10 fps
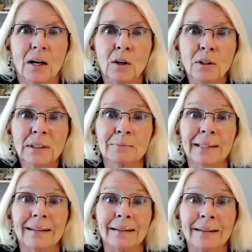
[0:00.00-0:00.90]

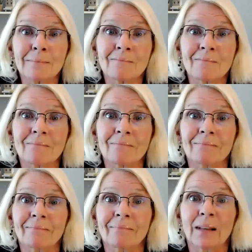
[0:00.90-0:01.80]
ultimately,
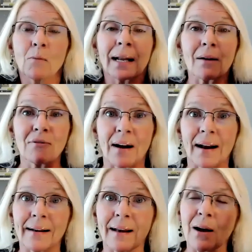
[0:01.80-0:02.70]
what I
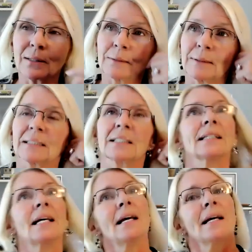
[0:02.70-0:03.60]
find out is what they're
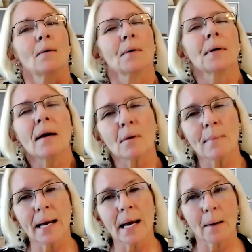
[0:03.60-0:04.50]
saying. I will never
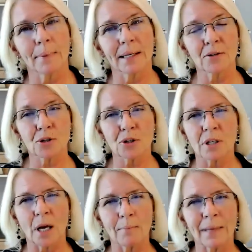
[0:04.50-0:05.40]
be happy. It's just
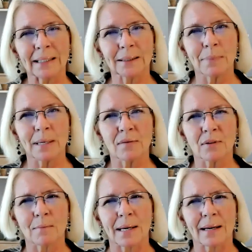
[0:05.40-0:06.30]
not meant to be
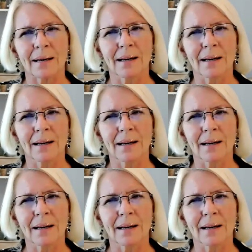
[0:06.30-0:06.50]
for me.